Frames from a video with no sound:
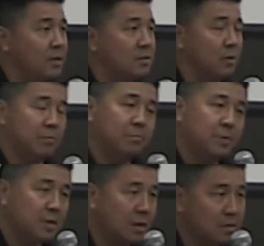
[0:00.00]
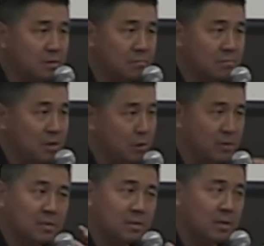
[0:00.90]
So because you know
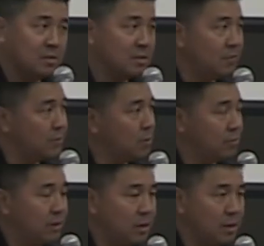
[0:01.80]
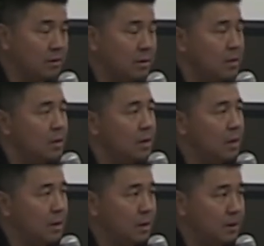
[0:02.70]
it's such a difficult thing,
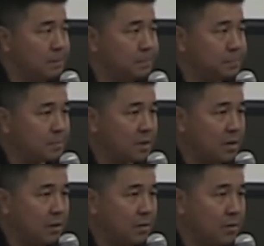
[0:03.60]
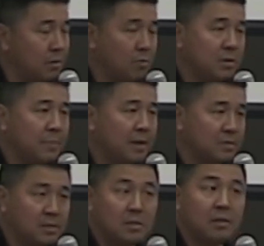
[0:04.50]
um, there are only about
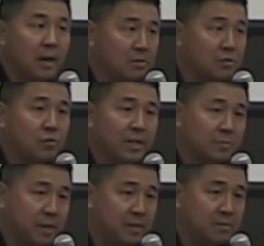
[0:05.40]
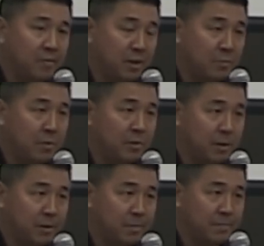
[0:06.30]
60,000 transplants available a
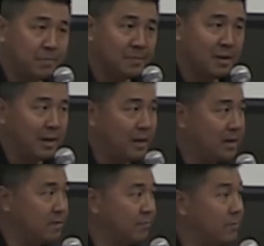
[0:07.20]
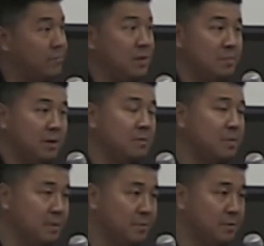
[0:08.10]
year. And 15 million
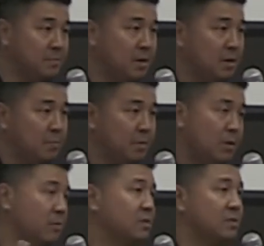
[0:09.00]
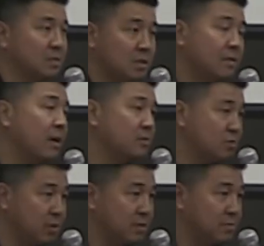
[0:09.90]
people, but only 60,000
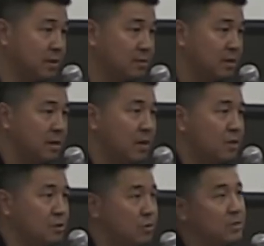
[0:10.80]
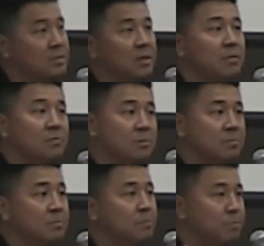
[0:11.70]
transplants. So you can see there's a
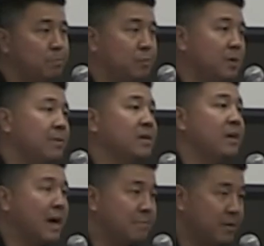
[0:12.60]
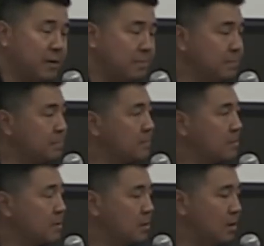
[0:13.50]
pretty big gap there.
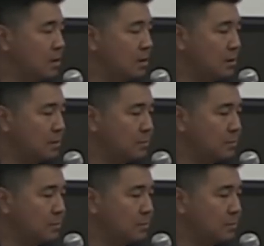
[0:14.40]
Um,